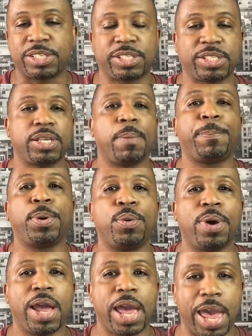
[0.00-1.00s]
as
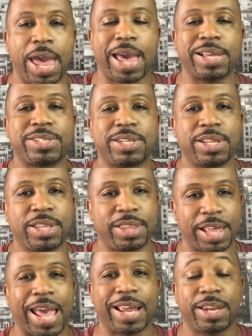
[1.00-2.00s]
simple as
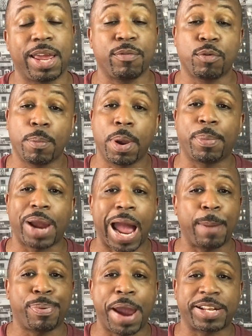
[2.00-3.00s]
that. And remember,
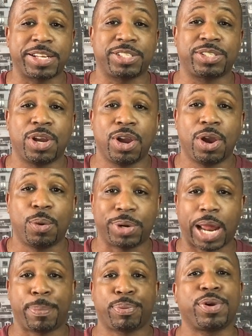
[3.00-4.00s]
I practice what
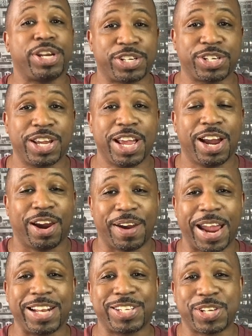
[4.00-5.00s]
I preach, all
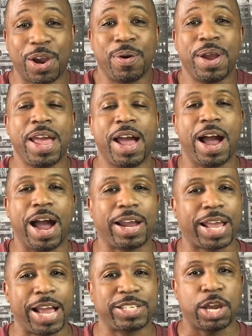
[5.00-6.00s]
right? So
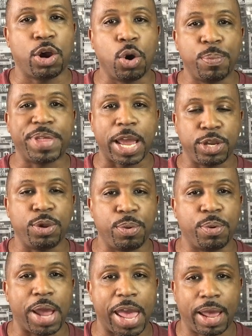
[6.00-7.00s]
guys, I hope that
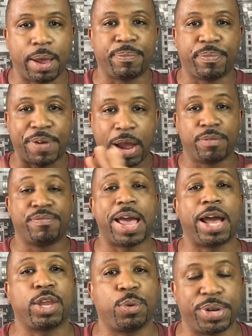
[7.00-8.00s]
you found
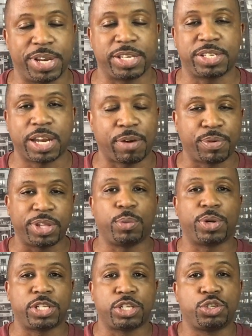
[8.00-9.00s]
value in this, and I really
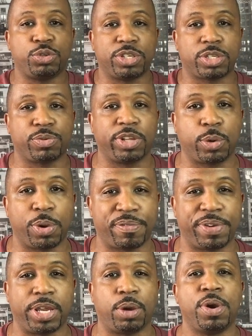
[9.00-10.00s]
wanted to shoot this really quick
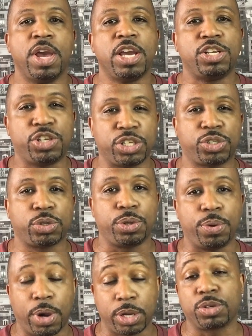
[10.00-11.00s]
video just so
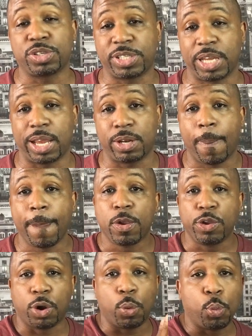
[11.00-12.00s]
you understand,
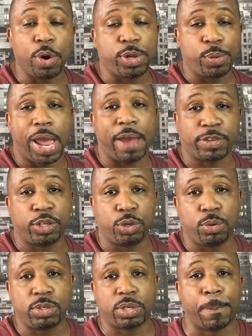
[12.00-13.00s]
you know, what you have to
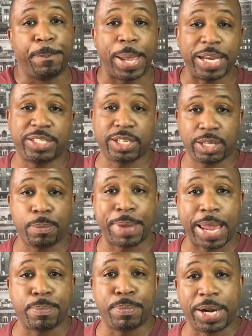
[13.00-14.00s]
do to basically
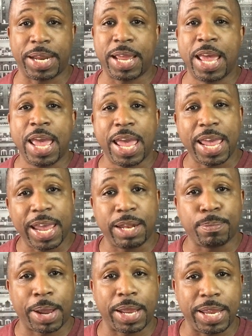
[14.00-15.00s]
make money in
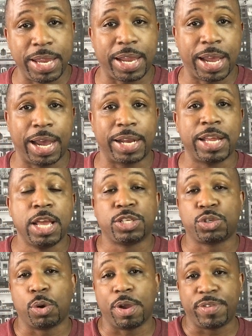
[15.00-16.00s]
Myecon.
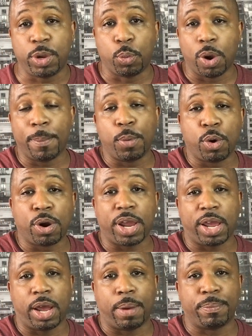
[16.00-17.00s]
So if you want more
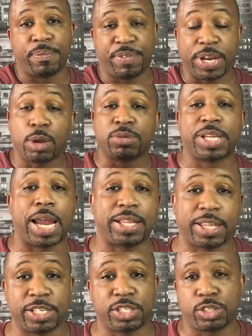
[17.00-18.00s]
videos like
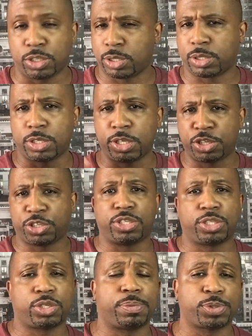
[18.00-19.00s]
this,
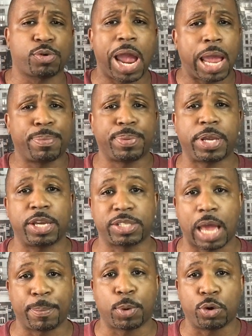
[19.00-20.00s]
just subscribe, because
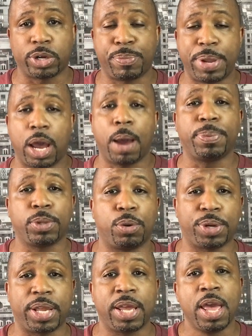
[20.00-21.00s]
I'm going to be
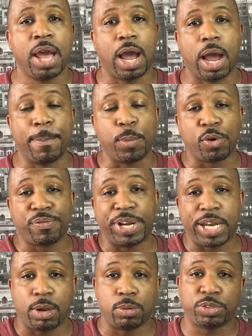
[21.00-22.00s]
uploading more
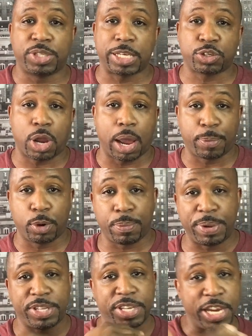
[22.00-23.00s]
videos. That's, I'm going to
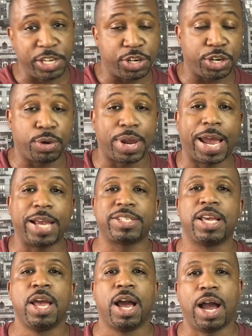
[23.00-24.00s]
be teaching you guys
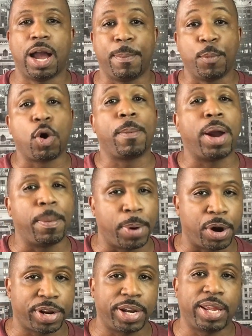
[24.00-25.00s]
more about
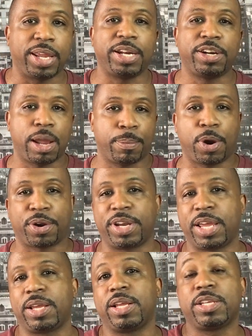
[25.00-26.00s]
marketing, internet
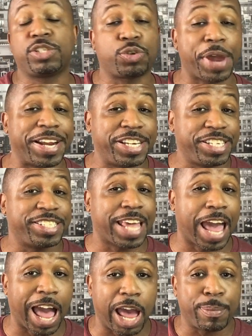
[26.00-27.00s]
marketing strategies
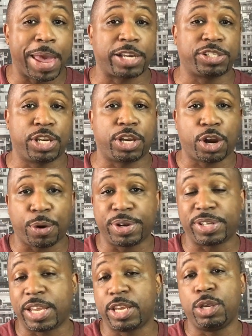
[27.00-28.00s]
that I'm actually
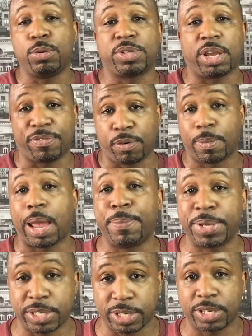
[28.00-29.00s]
currently using for my
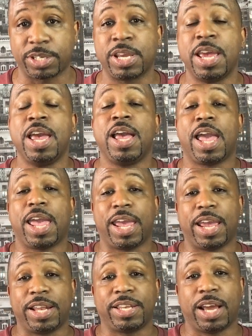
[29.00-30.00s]
businesses,
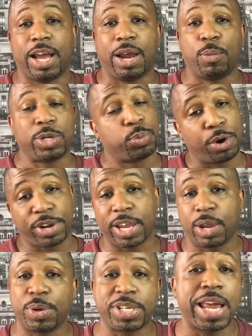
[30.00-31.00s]
and what's
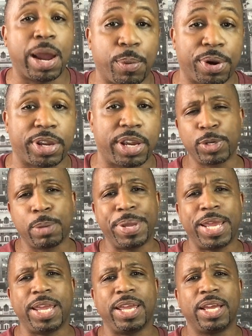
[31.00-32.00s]
working and what's not working. I'm going to
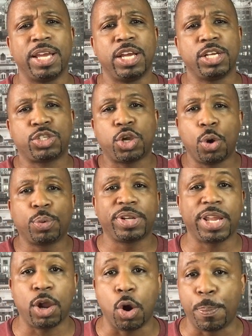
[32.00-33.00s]
be
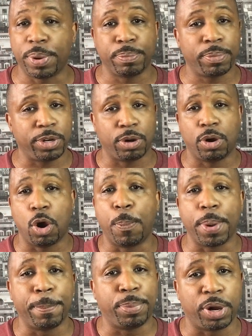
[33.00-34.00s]
totally open, you know,
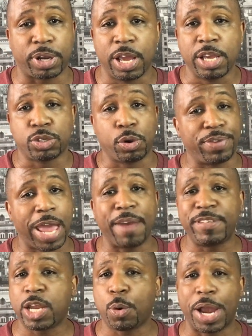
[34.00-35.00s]
open book. So if you have
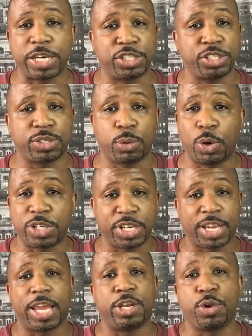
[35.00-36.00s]
any questions, once
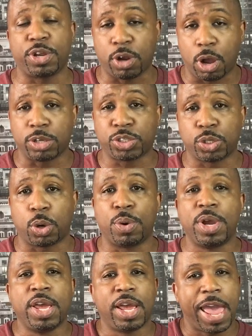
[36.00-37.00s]
again, you can
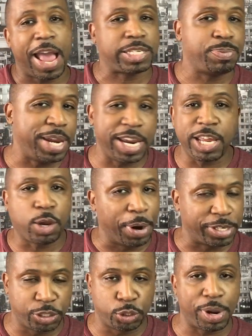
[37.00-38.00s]
also ask me any
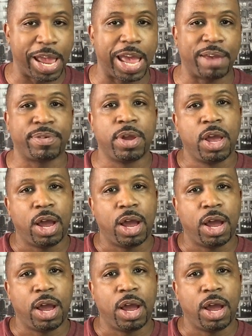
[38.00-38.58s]
questions you have